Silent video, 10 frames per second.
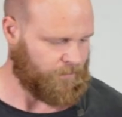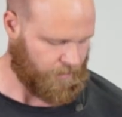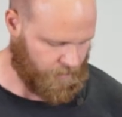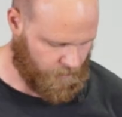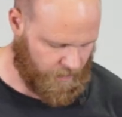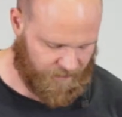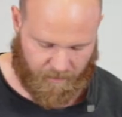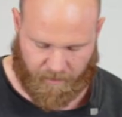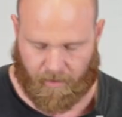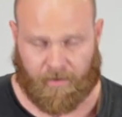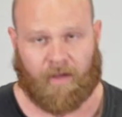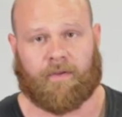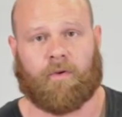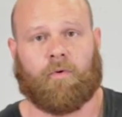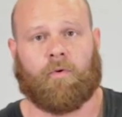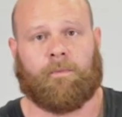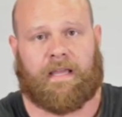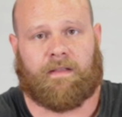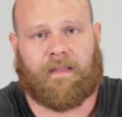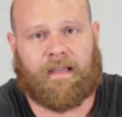what's it called? On the Google
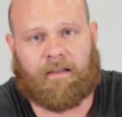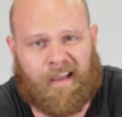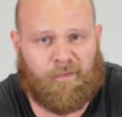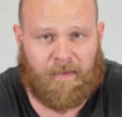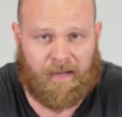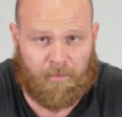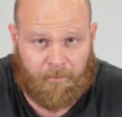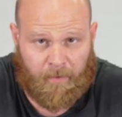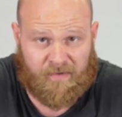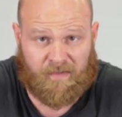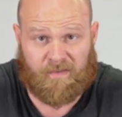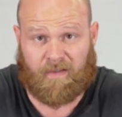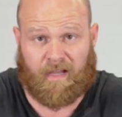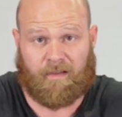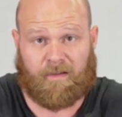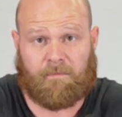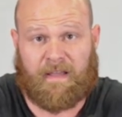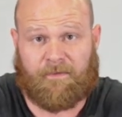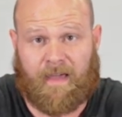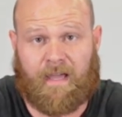Meet thing. I haven't met them in person, so they could
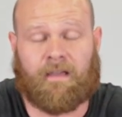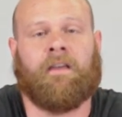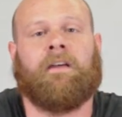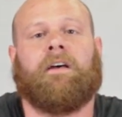be fake.